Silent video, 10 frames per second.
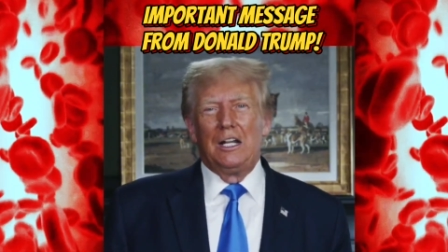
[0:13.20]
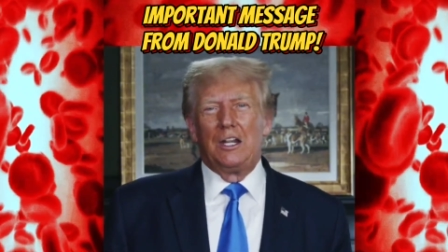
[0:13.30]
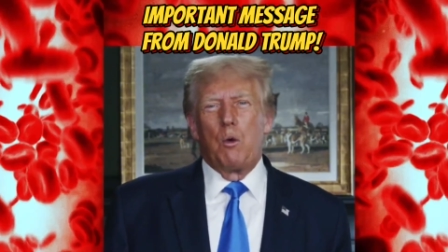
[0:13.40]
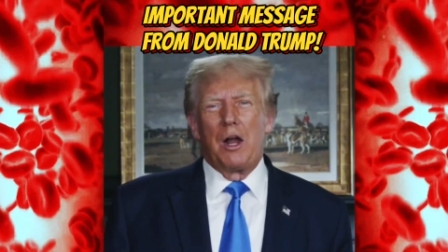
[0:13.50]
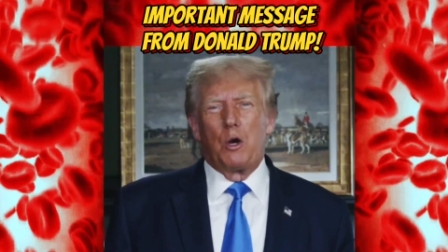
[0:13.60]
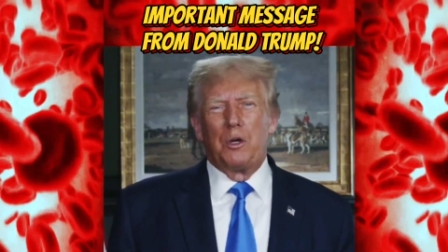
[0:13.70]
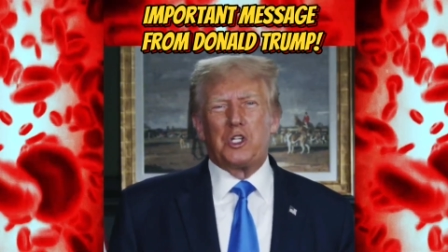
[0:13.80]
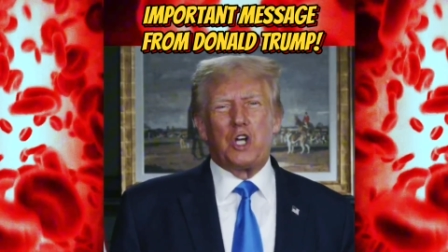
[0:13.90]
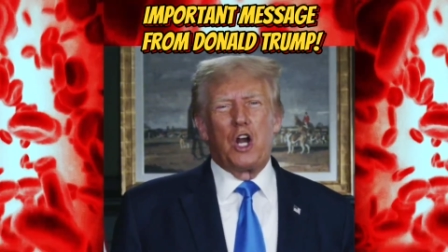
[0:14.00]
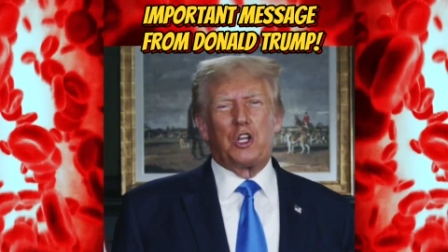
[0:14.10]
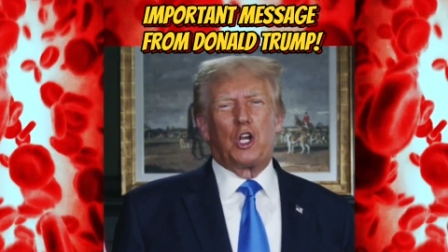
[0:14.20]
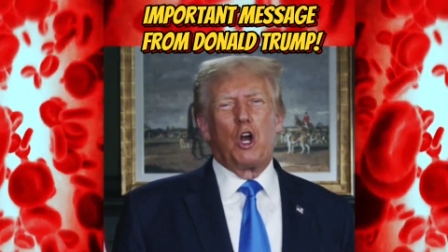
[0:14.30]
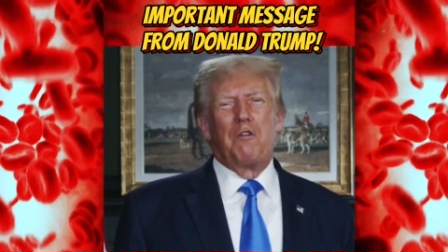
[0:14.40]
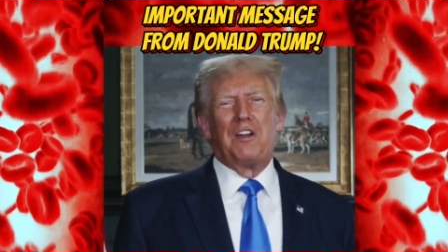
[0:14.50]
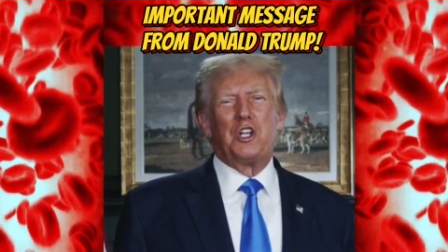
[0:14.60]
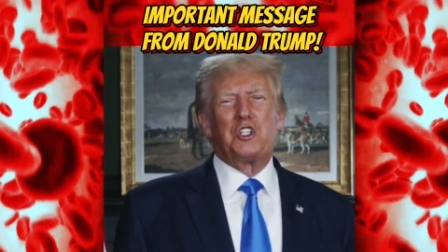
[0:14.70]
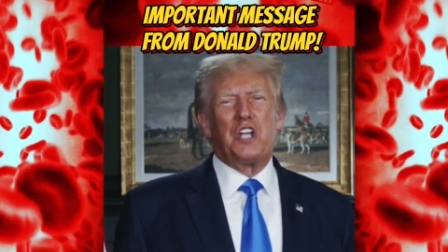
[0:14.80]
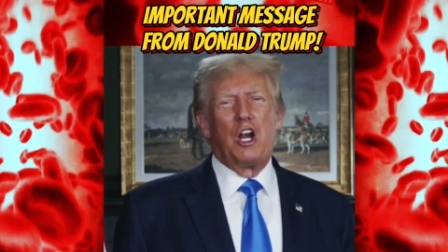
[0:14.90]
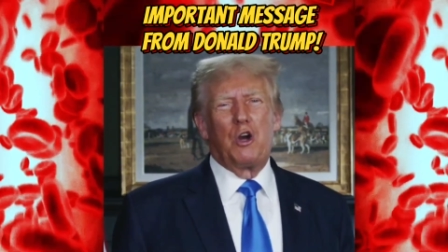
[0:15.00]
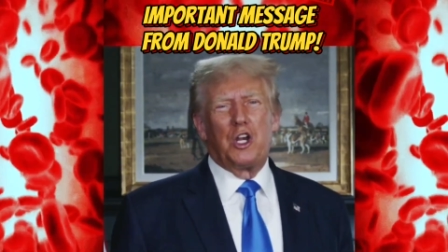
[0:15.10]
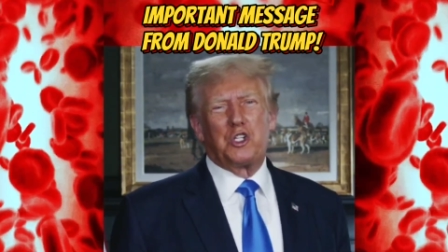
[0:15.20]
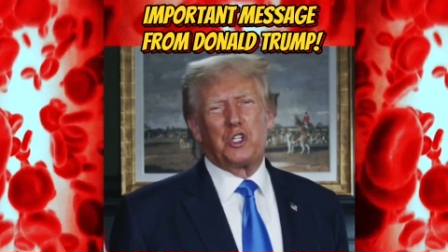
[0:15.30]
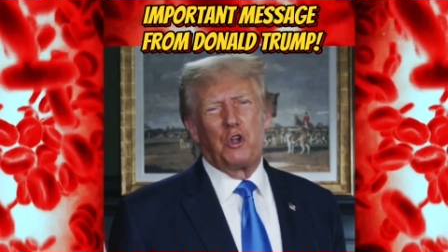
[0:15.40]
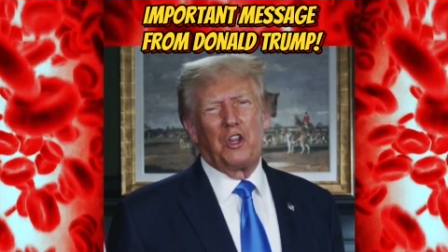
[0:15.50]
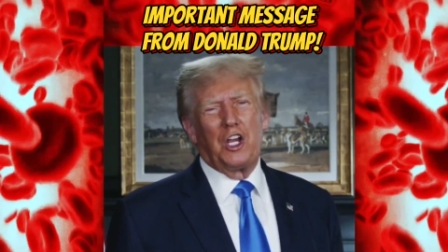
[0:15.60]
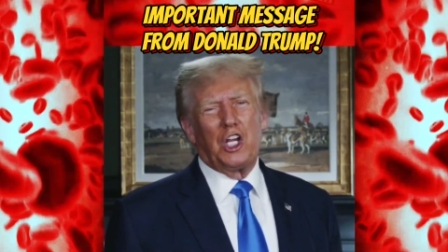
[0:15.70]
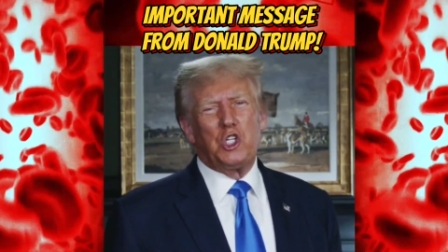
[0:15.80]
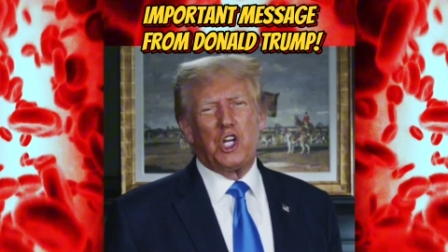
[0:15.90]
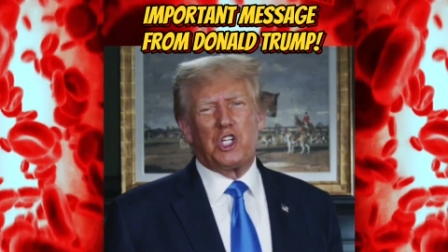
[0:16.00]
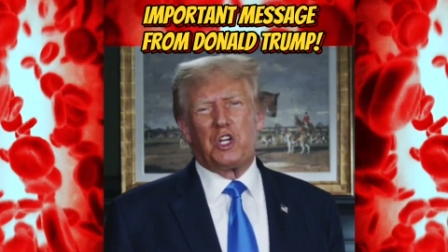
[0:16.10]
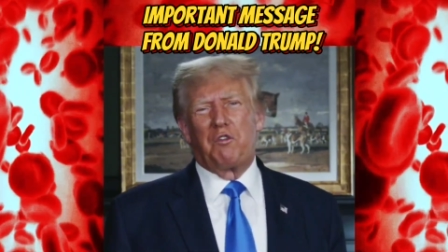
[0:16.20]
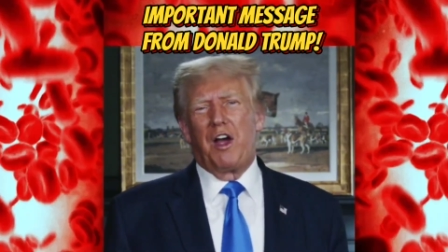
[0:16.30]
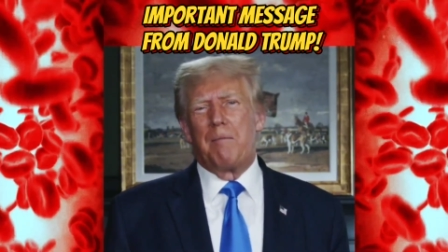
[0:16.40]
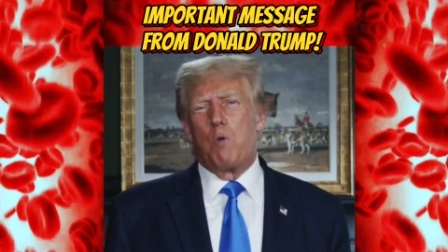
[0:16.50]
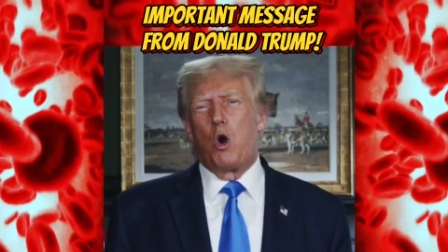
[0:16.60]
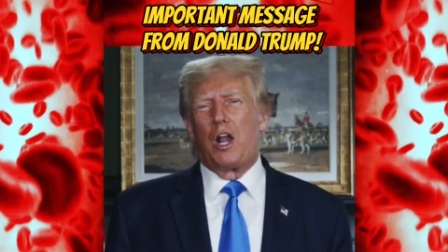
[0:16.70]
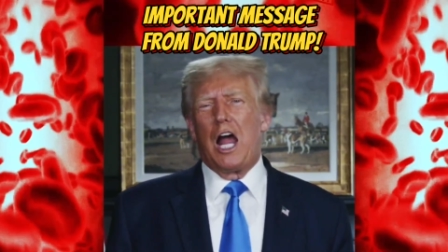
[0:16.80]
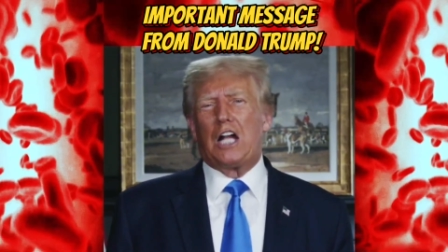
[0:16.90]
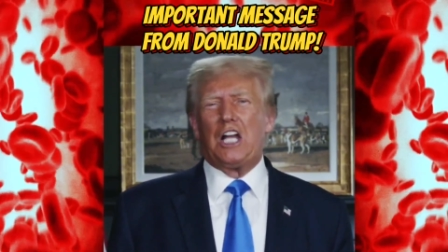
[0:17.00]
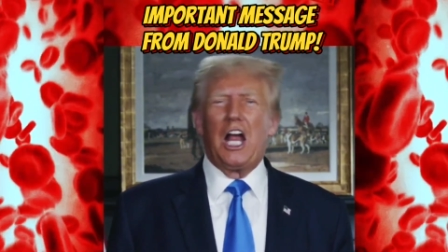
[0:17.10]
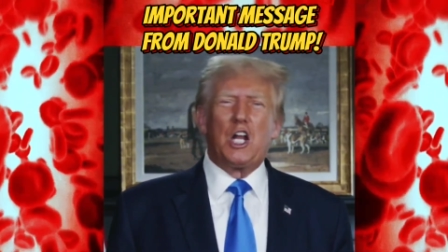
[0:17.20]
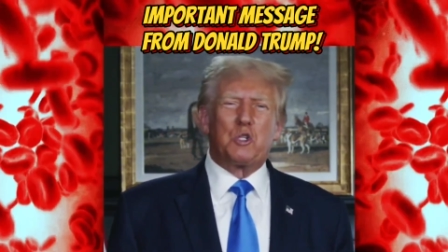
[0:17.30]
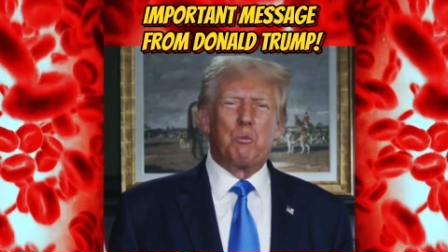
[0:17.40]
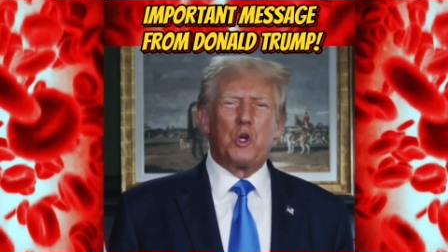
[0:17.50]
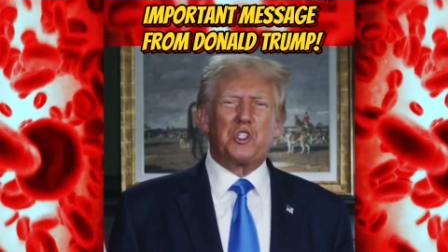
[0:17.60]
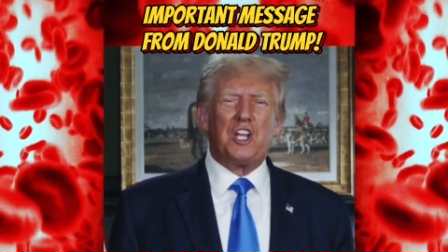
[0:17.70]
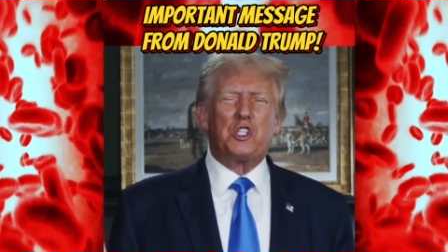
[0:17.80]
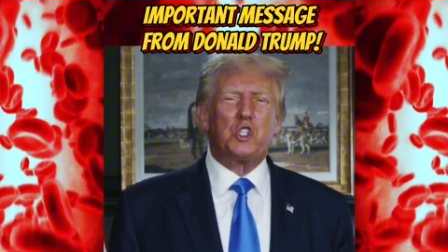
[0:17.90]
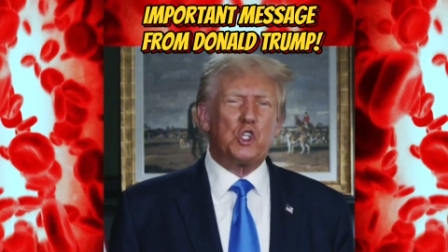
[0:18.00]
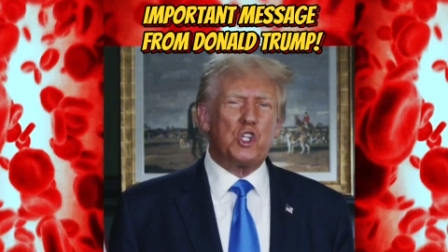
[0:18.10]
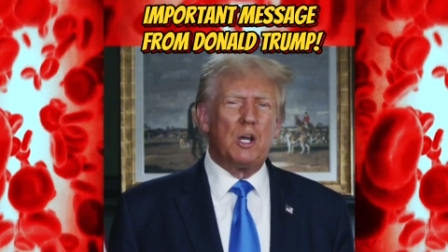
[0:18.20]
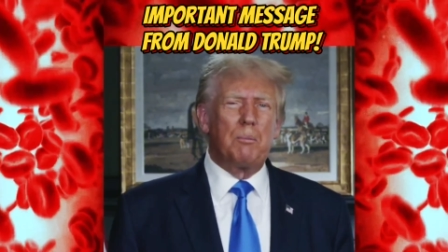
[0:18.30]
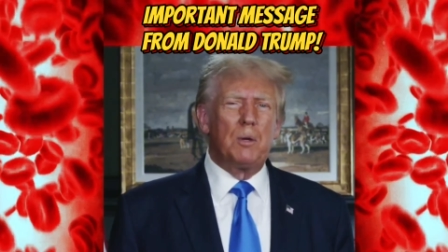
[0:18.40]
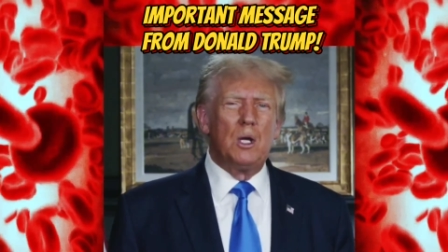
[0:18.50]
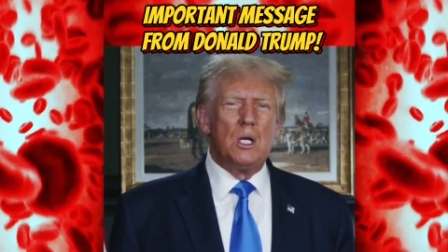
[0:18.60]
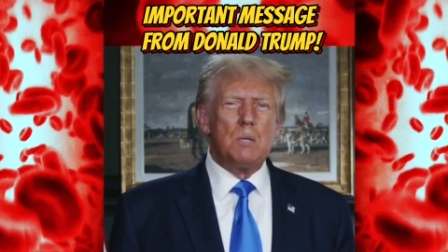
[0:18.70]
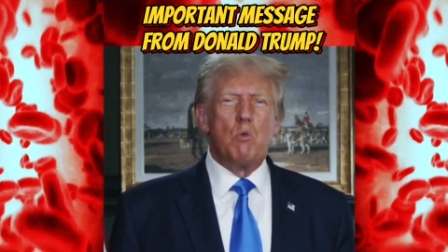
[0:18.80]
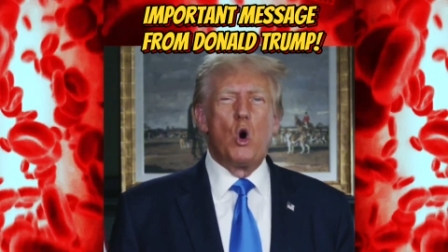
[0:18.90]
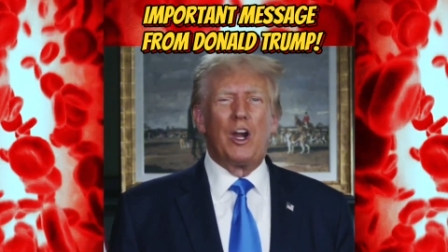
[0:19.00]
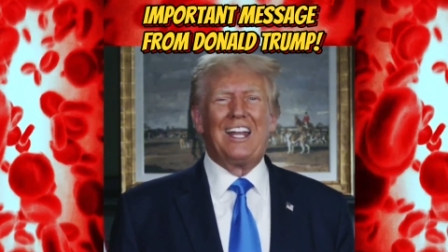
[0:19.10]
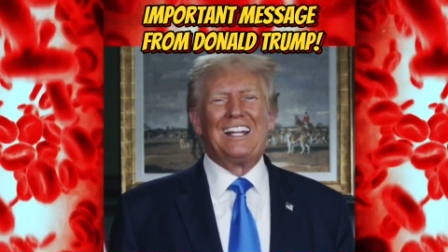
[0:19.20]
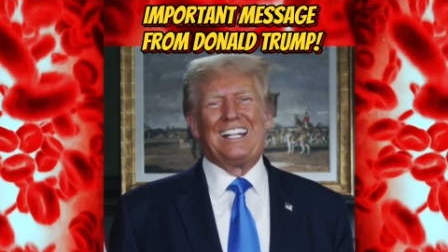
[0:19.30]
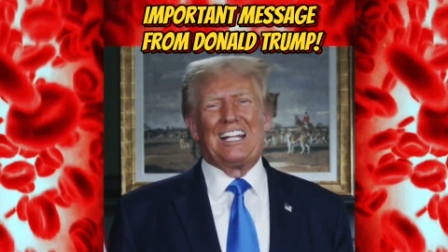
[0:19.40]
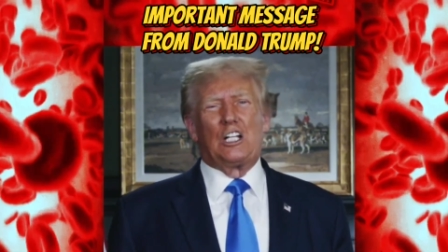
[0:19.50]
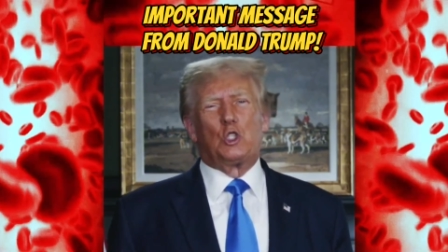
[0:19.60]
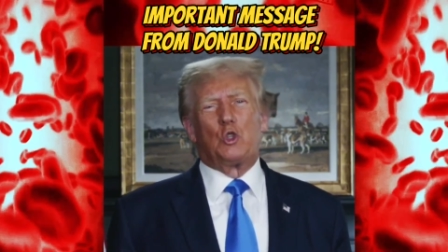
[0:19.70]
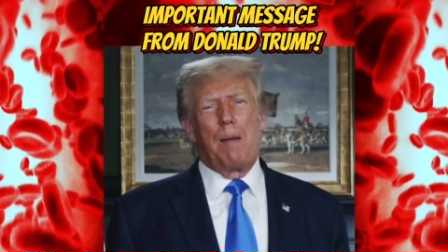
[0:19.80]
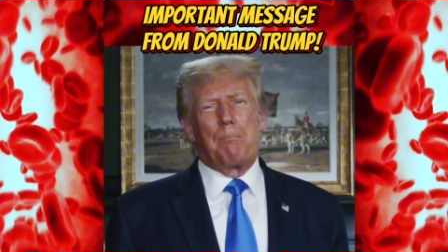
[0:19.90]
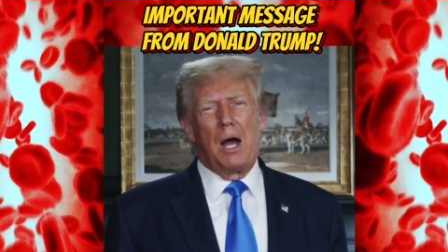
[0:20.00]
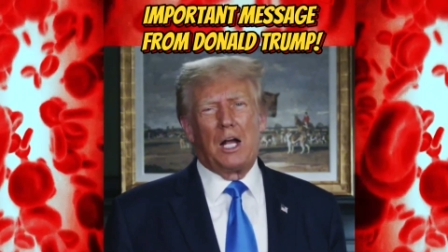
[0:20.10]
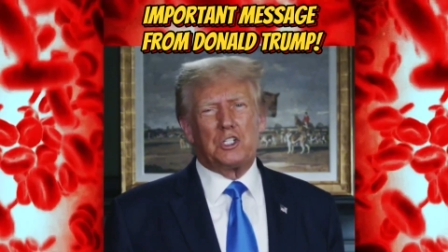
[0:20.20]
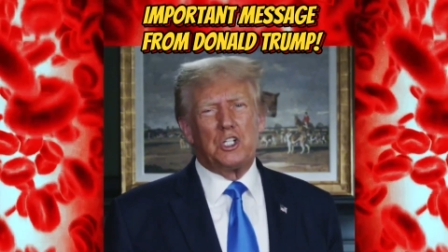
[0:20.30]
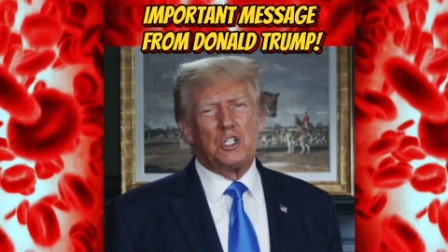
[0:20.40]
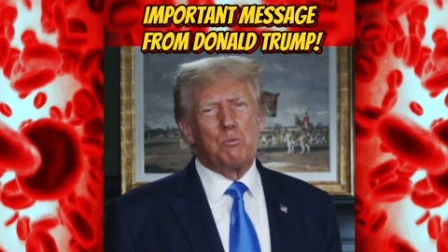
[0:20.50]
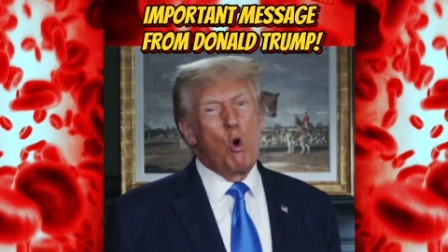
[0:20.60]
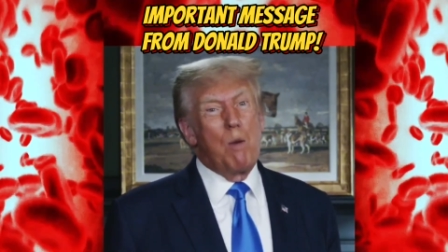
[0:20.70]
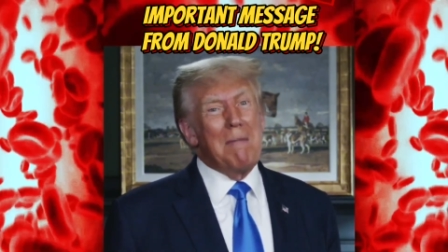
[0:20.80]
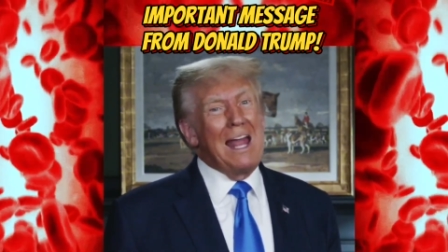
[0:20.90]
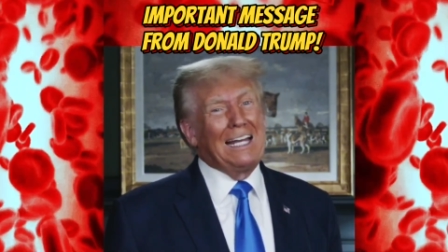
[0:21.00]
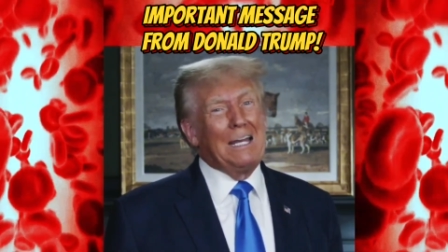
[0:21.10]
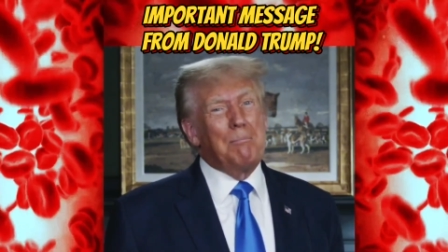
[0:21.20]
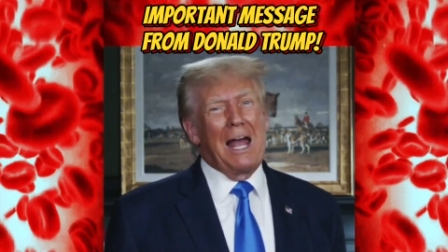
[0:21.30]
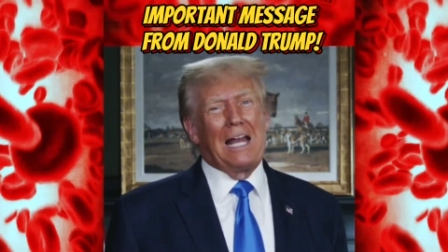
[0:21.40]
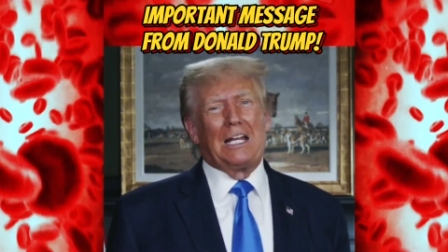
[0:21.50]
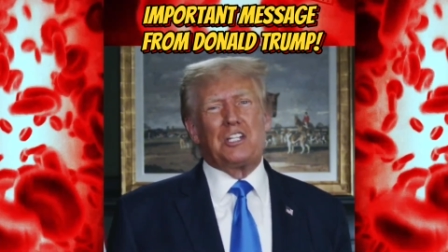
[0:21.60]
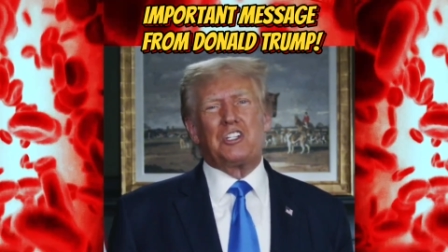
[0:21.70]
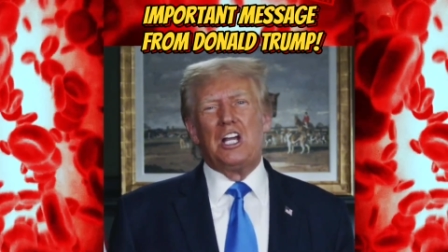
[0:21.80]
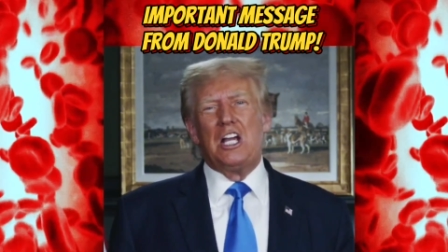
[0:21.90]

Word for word: They want to restart the COVID hysteria so they can justify more lockdowns, more censorship, more illegal drop boxes, more mail-in ballots,